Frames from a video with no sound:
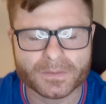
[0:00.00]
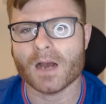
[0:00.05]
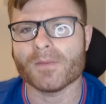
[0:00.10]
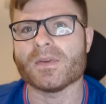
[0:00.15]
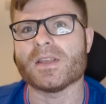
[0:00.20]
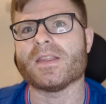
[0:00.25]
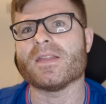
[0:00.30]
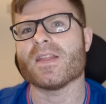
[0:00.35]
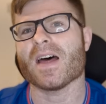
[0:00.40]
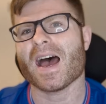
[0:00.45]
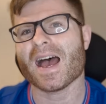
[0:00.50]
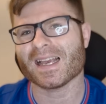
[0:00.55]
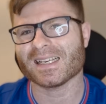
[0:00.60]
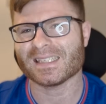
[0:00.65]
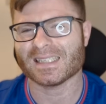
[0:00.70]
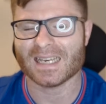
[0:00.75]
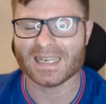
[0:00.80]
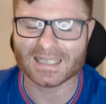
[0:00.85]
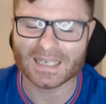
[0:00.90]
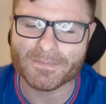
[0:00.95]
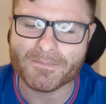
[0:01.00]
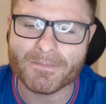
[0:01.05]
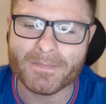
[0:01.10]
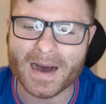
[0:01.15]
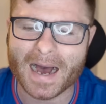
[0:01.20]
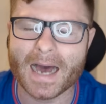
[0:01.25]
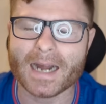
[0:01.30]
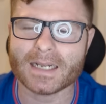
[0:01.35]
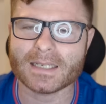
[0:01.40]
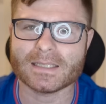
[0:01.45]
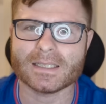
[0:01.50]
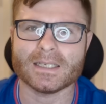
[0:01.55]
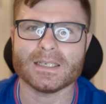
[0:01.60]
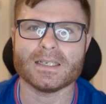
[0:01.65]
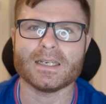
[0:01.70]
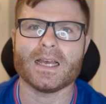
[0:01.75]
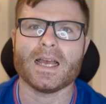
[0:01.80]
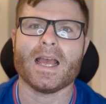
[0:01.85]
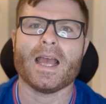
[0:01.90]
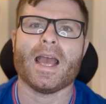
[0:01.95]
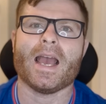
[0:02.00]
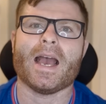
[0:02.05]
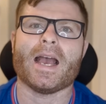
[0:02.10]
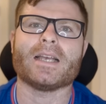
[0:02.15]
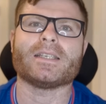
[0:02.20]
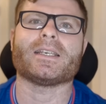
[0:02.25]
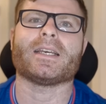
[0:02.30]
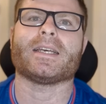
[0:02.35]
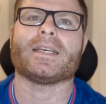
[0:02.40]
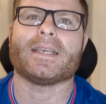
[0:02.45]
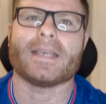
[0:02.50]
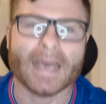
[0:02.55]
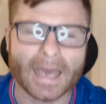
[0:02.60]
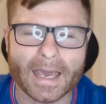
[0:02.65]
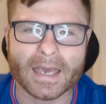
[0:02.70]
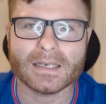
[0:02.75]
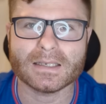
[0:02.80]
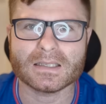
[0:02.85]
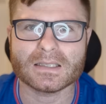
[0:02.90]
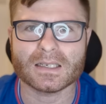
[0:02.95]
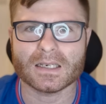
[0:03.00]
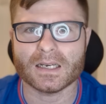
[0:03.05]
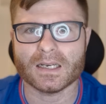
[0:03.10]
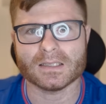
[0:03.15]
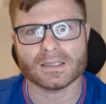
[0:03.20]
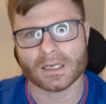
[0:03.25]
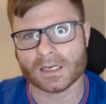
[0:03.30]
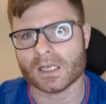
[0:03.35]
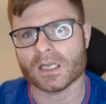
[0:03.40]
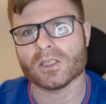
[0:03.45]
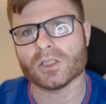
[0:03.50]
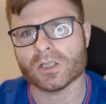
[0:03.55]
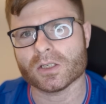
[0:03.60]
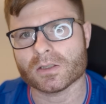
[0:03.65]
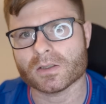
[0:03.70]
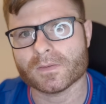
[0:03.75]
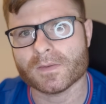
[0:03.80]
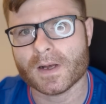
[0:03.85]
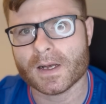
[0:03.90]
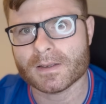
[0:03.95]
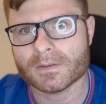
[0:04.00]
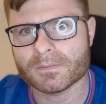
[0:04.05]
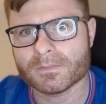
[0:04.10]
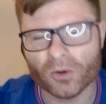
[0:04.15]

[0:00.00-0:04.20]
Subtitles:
I mean, that's as embarrassing as it gets as a Rangers fan.